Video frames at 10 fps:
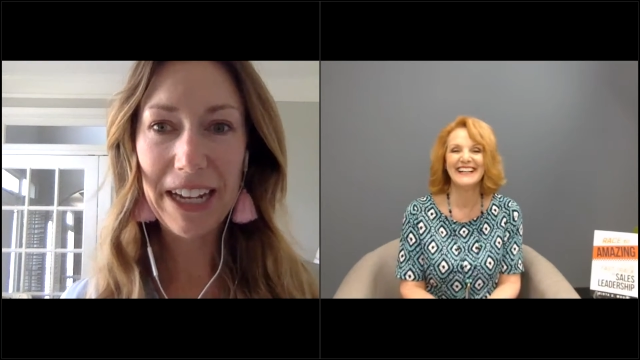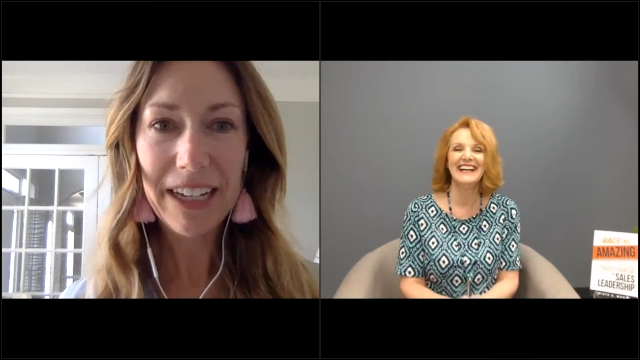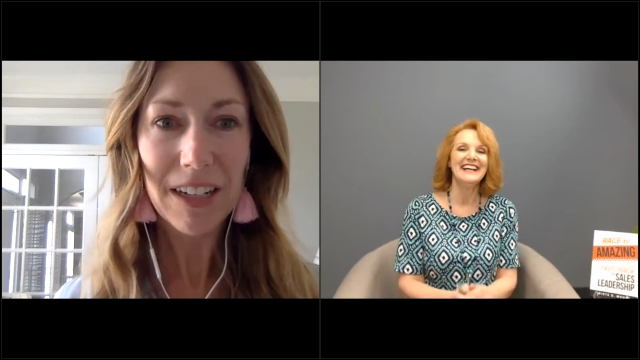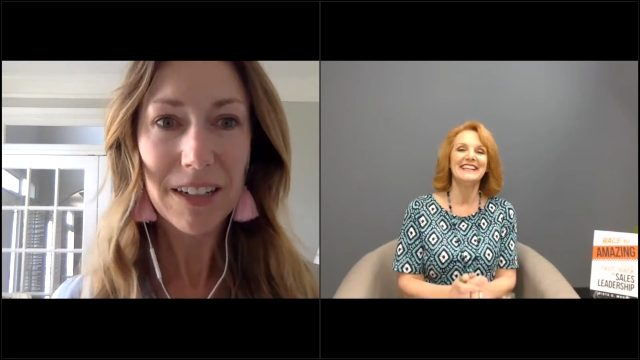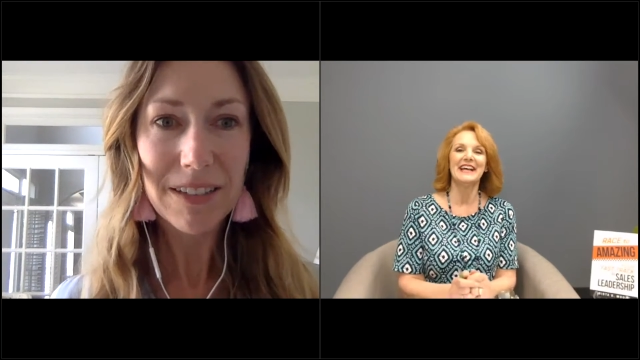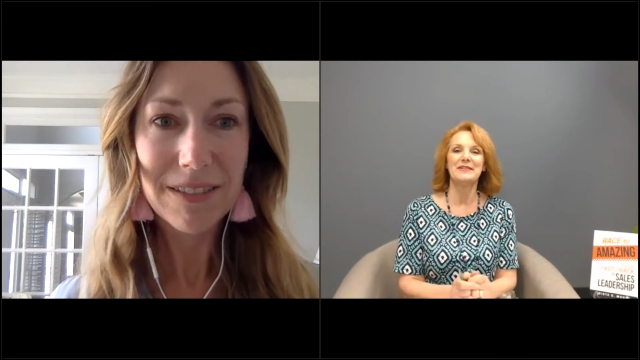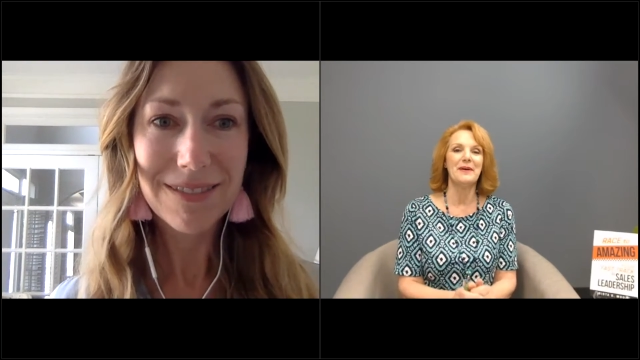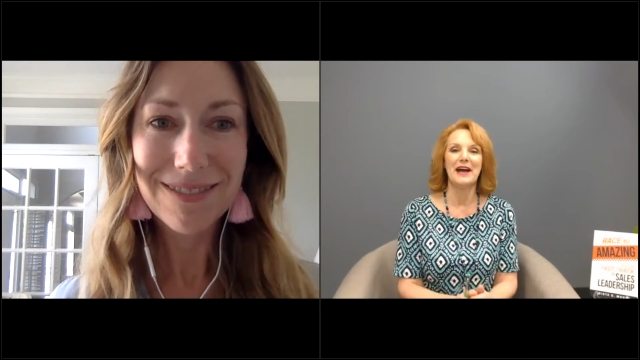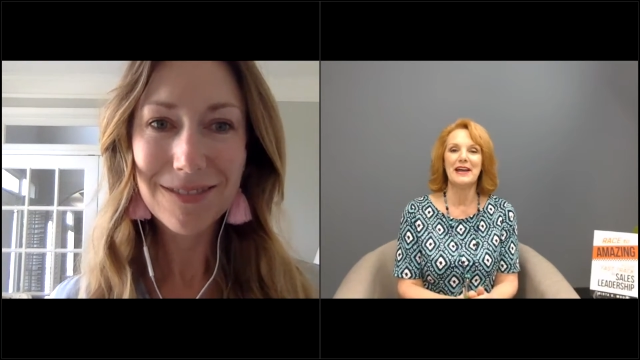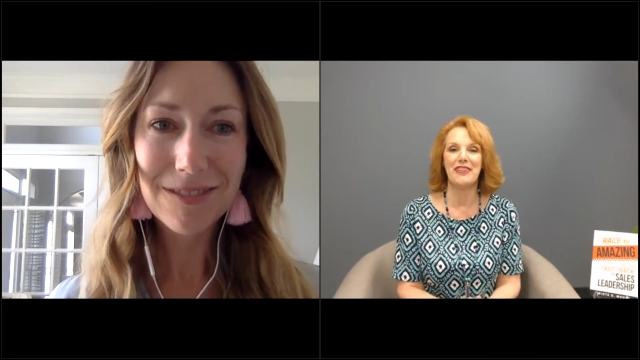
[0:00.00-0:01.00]
Speaker 1: think like,
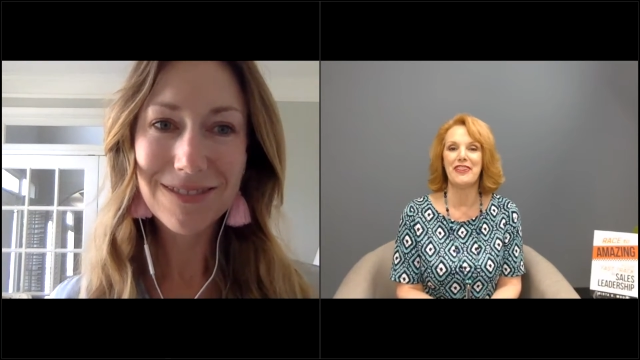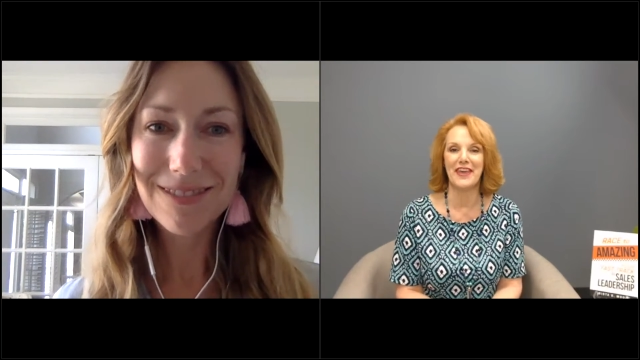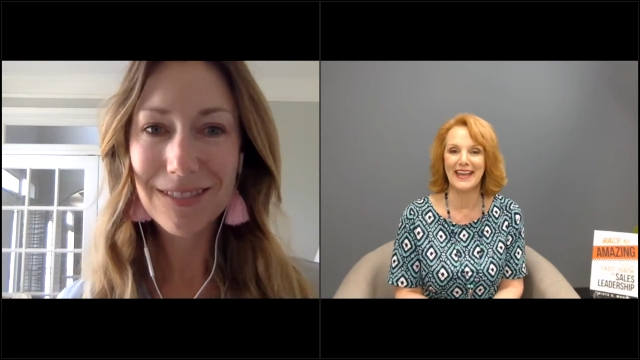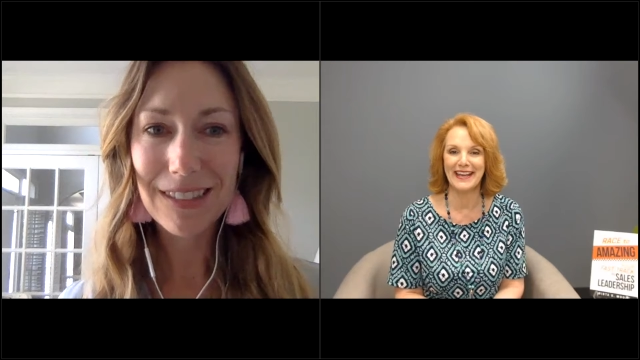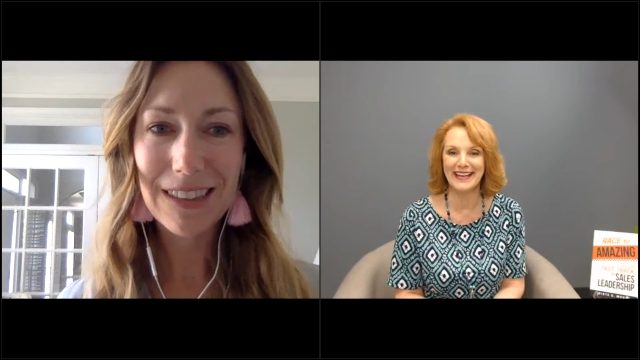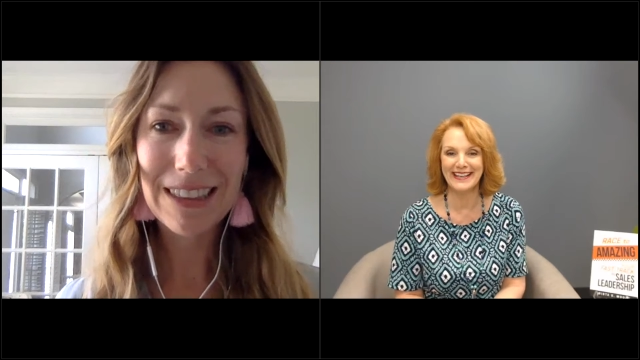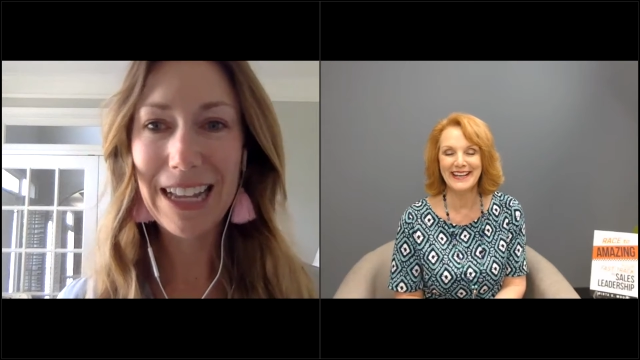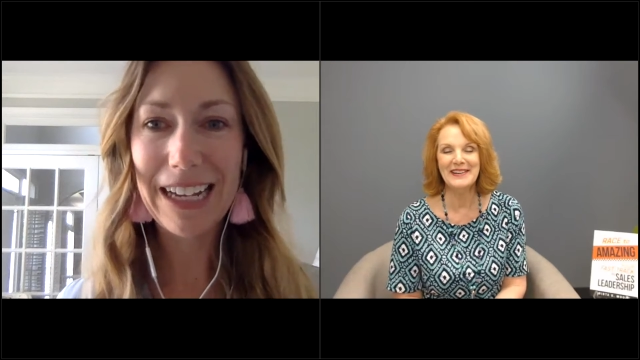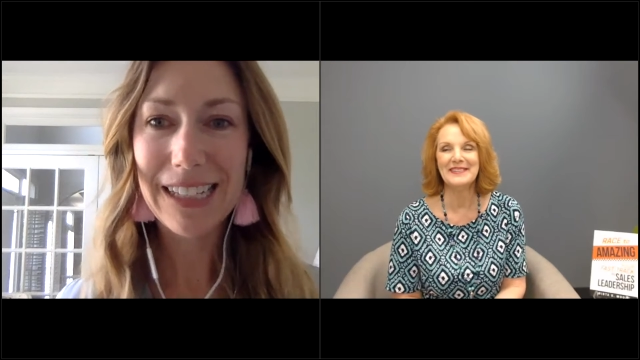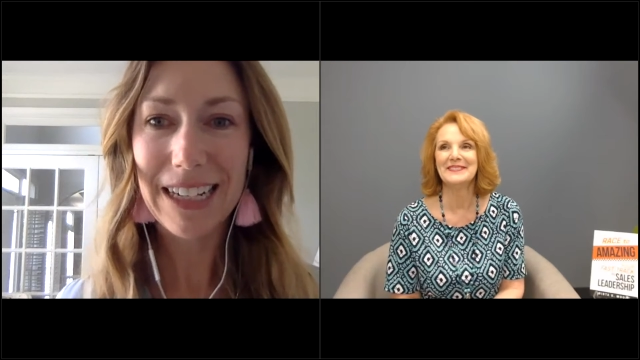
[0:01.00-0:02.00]
what, and think
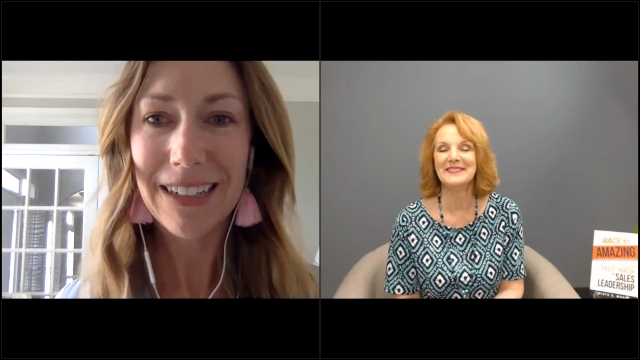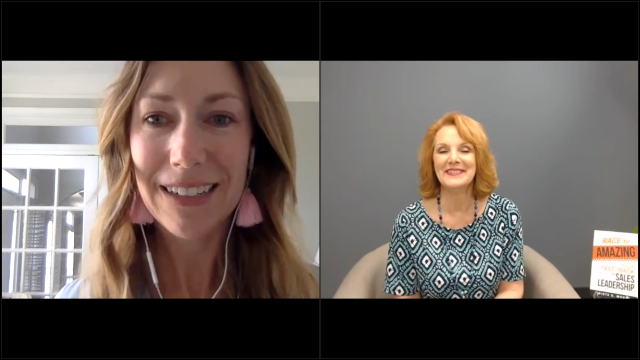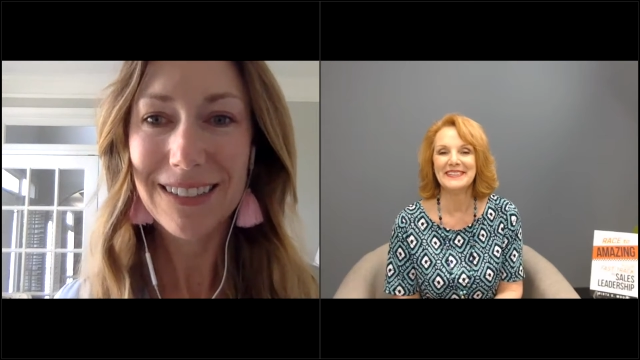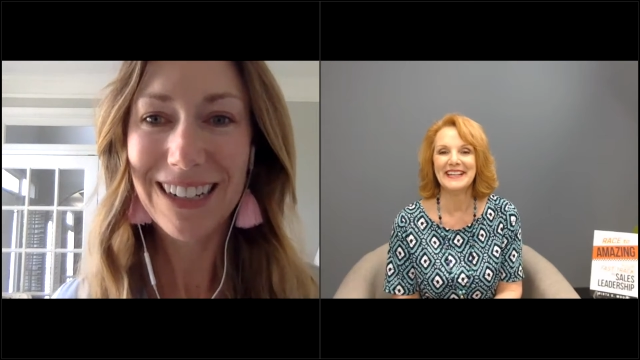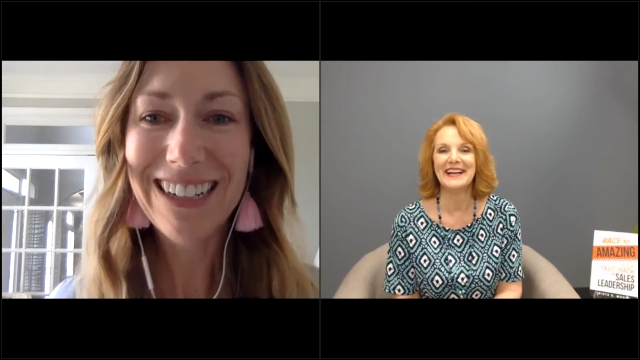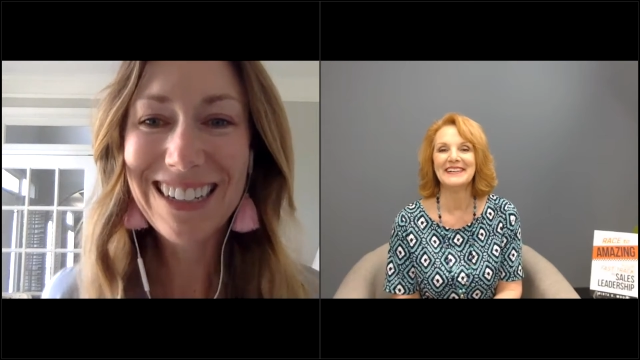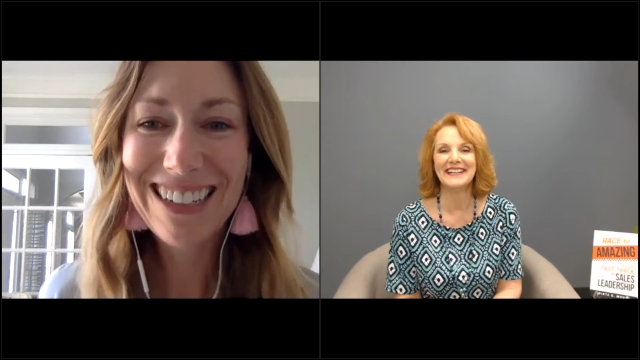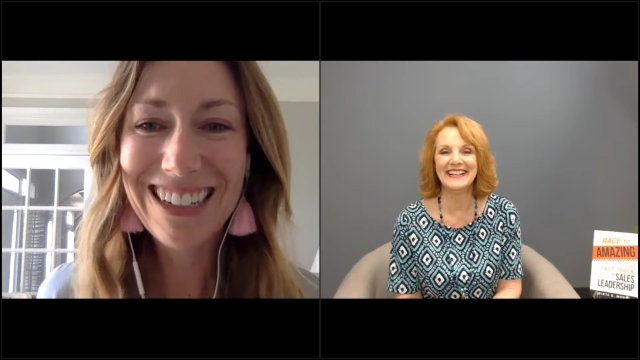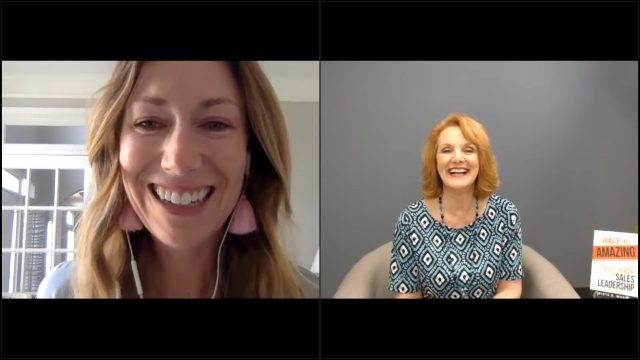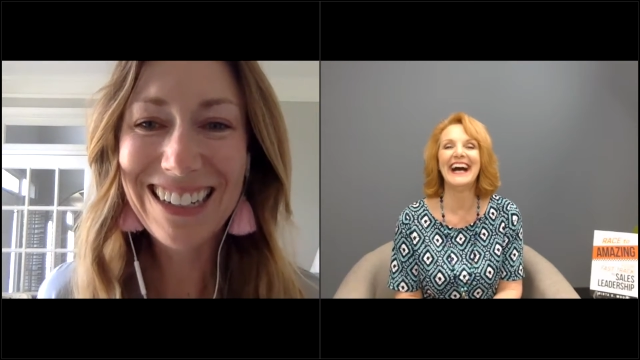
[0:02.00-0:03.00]
lazy.
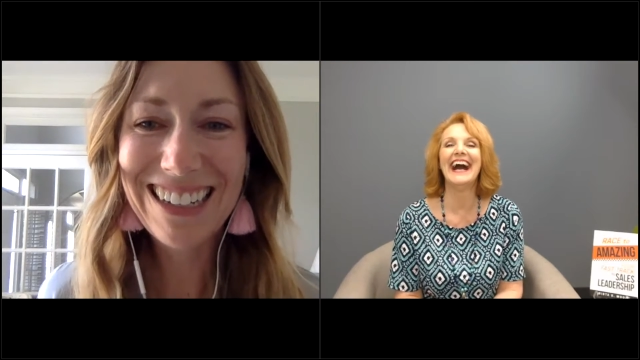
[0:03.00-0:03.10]
Yeah.